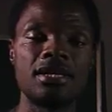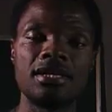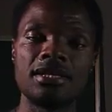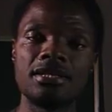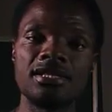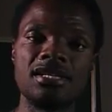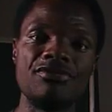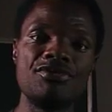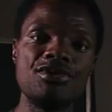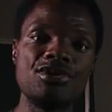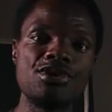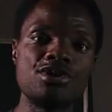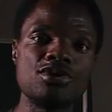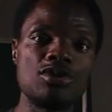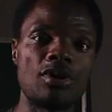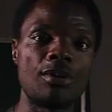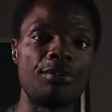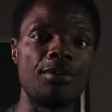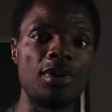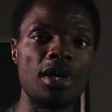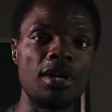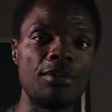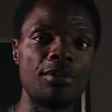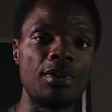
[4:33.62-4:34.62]
division
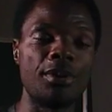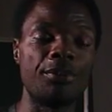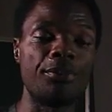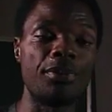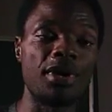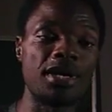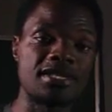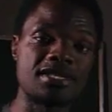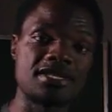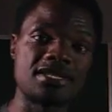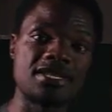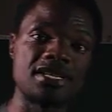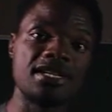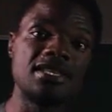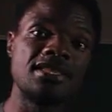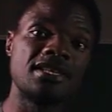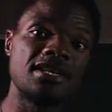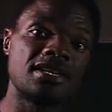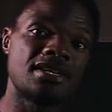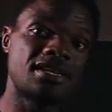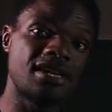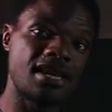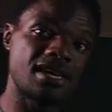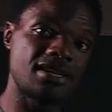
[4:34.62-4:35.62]
of labor. But in
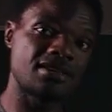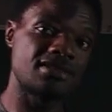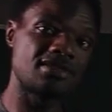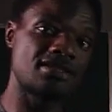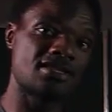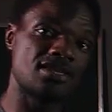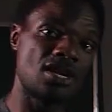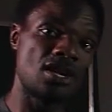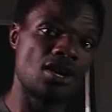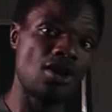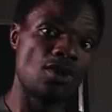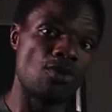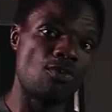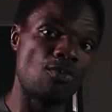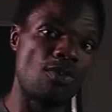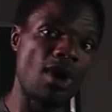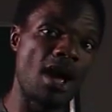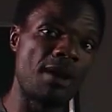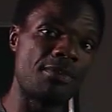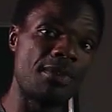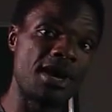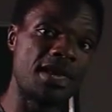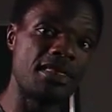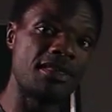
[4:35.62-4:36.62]
the case
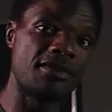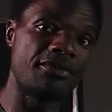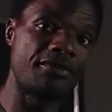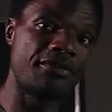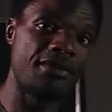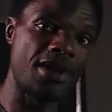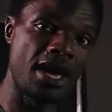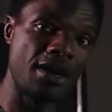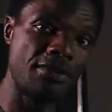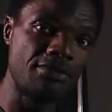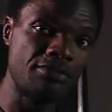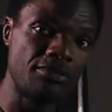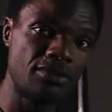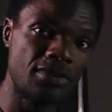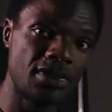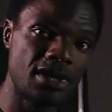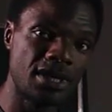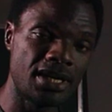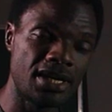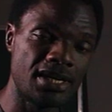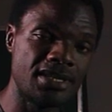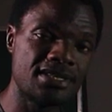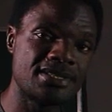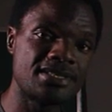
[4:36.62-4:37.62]
whereby the firm
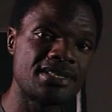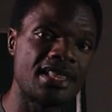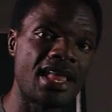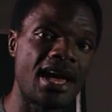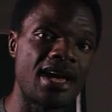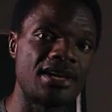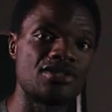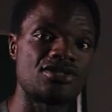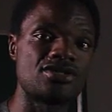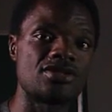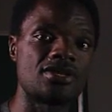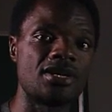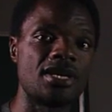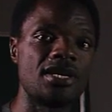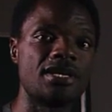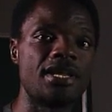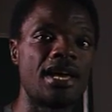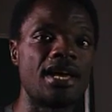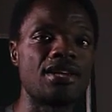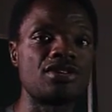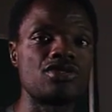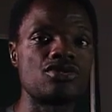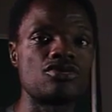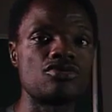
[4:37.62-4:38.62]
is large, it
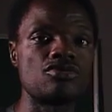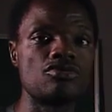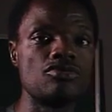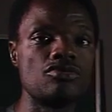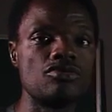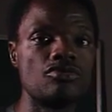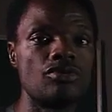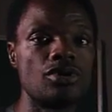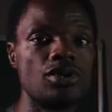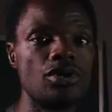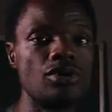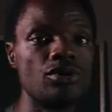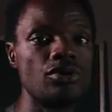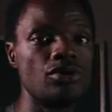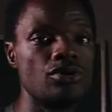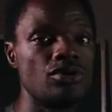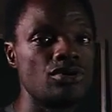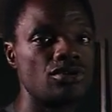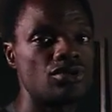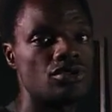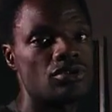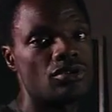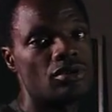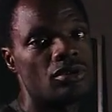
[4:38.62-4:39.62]
has to
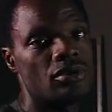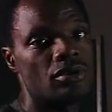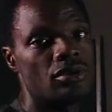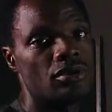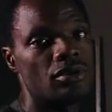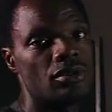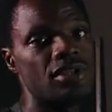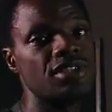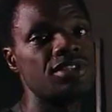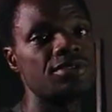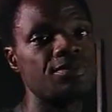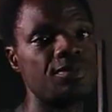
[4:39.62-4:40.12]
use this